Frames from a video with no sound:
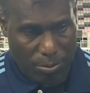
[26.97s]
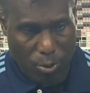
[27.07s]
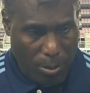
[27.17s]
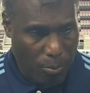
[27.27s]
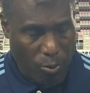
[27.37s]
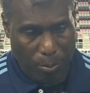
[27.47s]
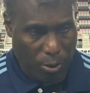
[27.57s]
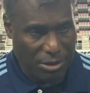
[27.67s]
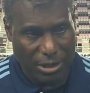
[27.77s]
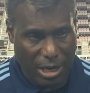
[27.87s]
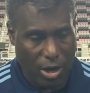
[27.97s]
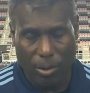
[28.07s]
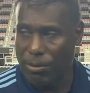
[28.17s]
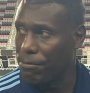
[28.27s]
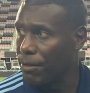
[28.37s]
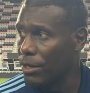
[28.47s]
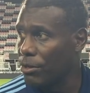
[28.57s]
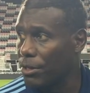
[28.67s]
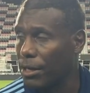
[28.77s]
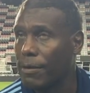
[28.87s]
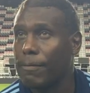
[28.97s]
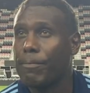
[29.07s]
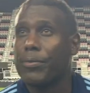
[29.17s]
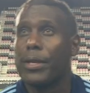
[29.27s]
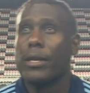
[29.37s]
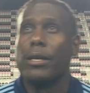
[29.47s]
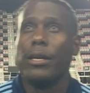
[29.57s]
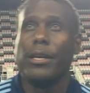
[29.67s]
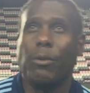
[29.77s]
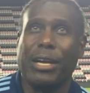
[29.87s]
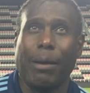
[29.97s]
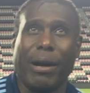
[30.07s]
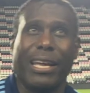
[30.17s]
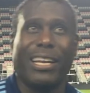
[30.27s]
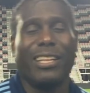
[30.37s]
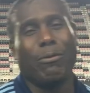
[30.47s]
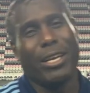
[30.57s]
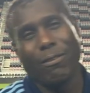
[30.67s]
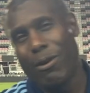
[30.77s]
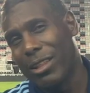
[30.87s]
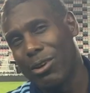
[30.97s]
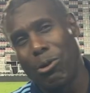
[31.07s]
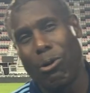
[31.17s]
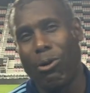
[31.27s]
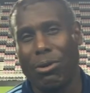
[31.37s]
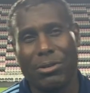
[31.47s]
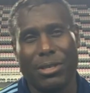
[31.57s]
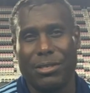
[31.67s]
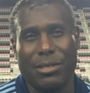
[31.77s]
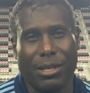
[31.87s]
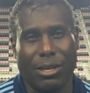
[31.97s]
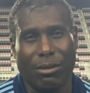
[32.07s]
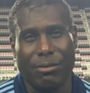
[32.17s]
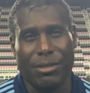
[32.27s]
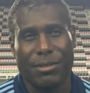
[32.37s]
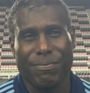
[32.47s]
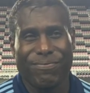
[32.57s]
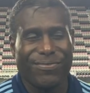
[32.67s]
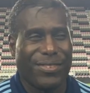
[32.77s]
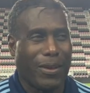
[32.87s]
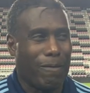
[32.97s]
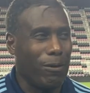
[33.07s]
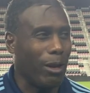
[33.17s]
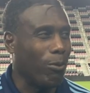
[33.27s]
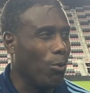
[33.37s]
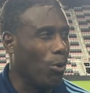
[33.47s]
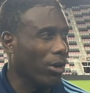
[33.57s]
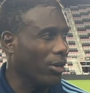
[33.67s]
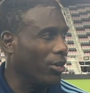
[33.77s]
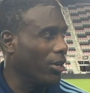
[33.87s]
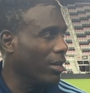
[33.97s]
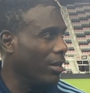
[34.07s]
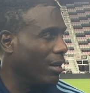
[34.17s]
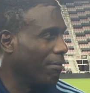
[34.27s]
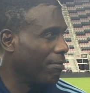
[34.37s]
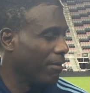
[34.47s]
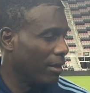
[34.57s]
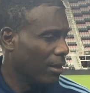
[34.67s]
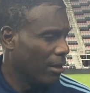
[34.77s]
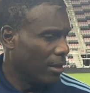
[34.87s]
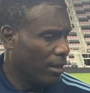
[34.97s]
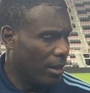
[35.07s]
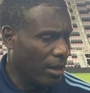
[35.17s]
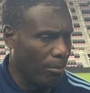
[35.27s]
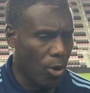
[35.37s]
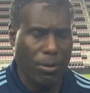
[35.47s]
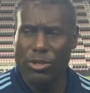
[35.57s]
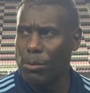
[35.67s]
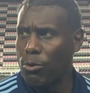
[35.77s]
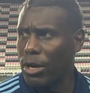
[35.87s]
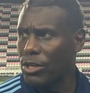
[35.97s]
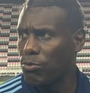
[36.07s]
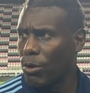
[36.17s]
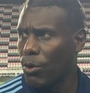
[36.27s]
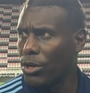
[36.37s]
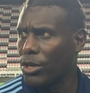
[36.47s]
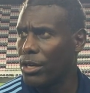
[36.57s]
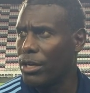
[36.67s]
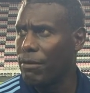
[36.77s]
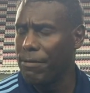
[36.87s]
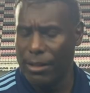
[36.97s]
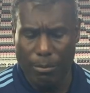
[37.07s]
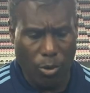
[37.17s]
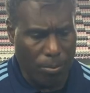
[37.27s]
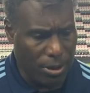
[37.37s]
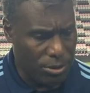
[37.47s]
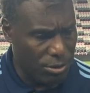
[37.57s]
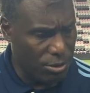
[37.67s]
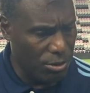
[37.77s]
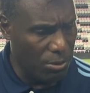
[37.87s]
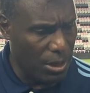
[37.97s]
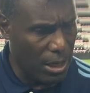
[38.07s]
Was more we're pressing higher up the field, and you know, we got back in and then we give away the goal. It's just, you know, just feel like we weren't good enough in the moments to press. We weren't good enough in the moments to.